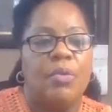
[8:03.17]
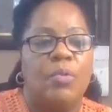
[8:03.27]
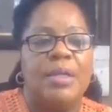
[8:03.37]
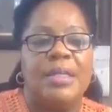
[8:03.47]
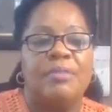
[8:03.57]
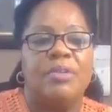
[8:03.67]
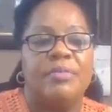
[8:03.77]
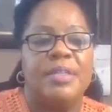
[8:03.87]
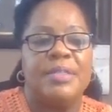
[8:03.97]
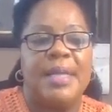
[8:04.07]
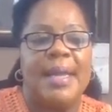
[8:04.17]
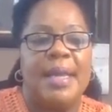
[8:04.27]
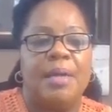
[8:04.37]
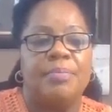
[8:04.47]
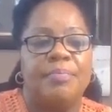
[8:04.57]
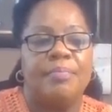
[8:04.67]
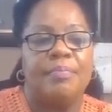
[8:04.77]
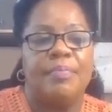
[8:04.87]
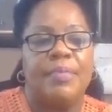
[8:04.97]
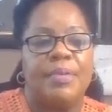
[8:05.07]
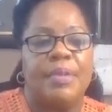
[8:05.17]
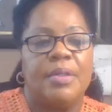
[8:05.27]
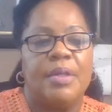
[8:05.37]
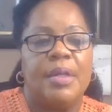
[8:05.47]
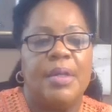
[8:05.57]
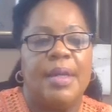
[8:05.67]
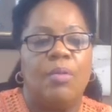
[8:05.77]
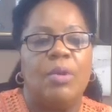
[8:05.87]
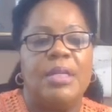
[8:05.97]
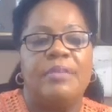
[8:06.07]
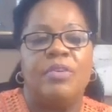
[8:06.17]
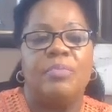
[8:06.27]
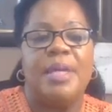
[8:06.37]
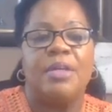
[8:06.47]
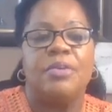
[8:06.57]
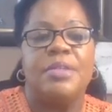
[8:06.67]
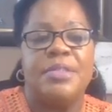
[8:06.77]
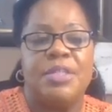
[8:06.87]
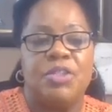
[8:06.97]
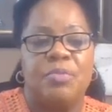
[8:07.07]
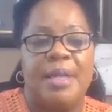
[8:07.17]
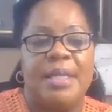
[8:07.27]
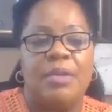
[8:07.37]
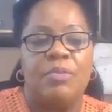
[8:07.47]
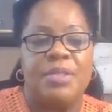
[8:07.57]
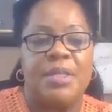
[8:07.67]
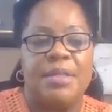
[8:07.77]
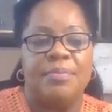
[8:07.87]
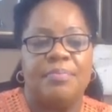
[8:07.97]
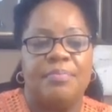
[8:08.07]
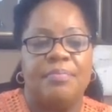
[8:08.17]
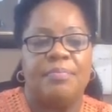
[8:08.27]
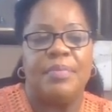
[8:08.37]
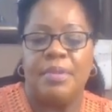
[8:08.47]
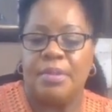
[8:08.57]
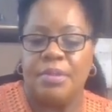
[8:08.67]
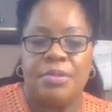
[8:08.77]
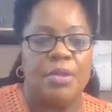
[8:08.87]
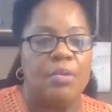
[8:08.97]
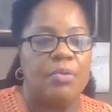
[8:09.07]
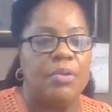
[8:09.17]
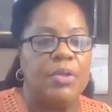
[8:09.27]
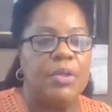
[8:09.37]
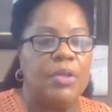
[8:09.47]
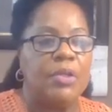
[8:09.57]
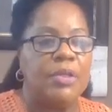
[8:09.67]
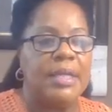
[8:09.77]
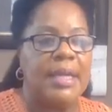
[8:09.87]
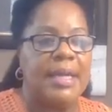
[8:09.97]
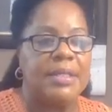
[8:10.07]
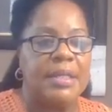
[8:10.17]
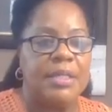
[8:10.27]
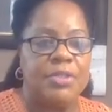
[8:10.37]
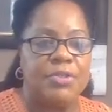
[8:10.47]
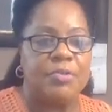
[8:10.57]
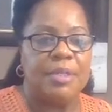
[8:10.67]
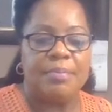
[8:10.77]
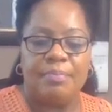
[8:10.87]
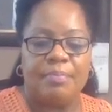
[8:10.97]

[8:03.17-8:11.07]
what level of exam, and what level of medical decision making was done. So looking at the history,